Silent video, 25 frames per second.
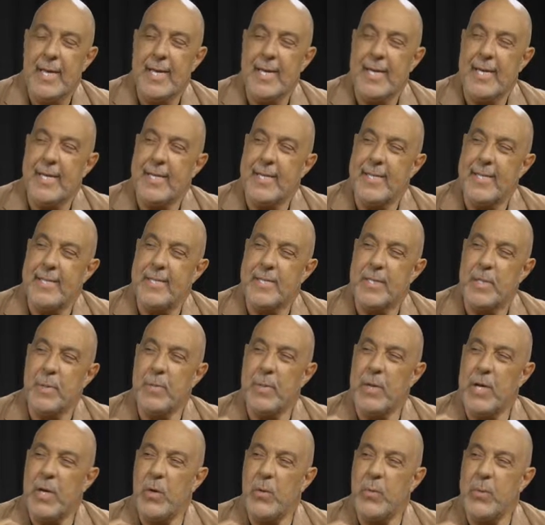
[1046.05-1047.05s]
and
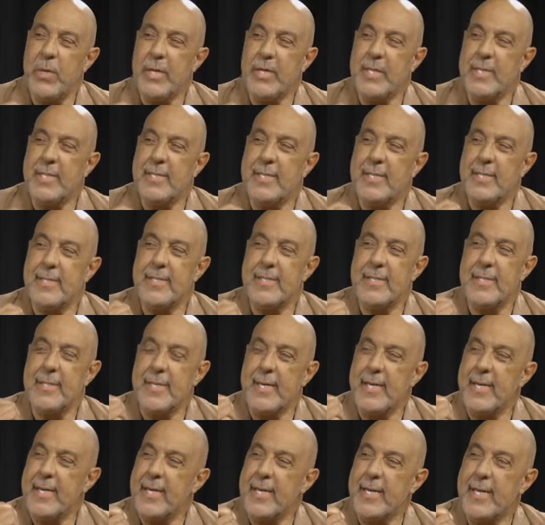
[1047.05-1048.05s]
somehow we just
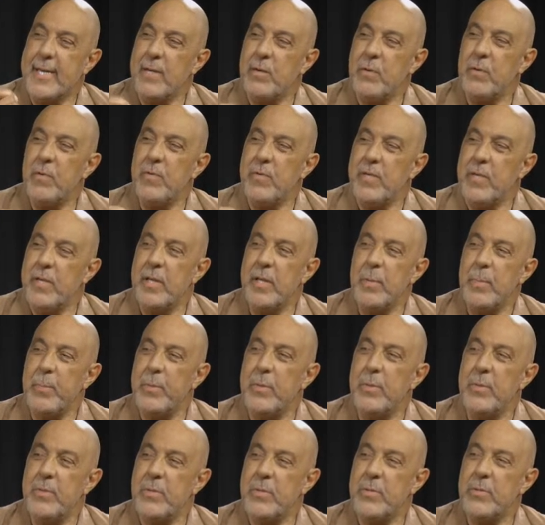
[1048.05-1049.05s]
can't get over there to
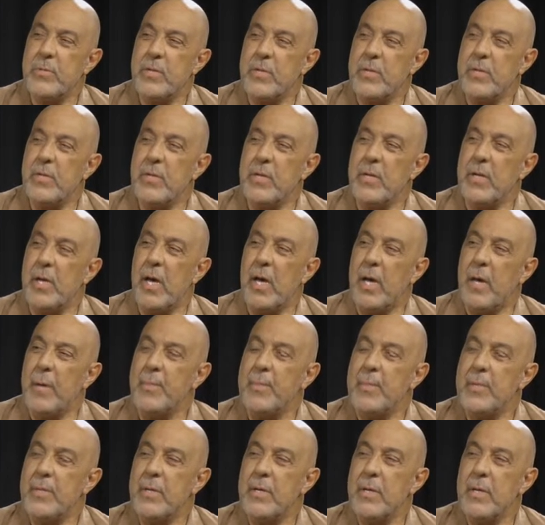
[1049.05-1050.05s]
pull those little
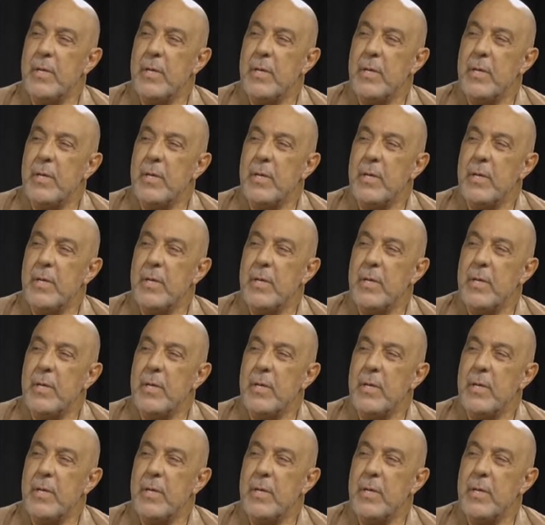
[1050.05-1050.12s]
knobs.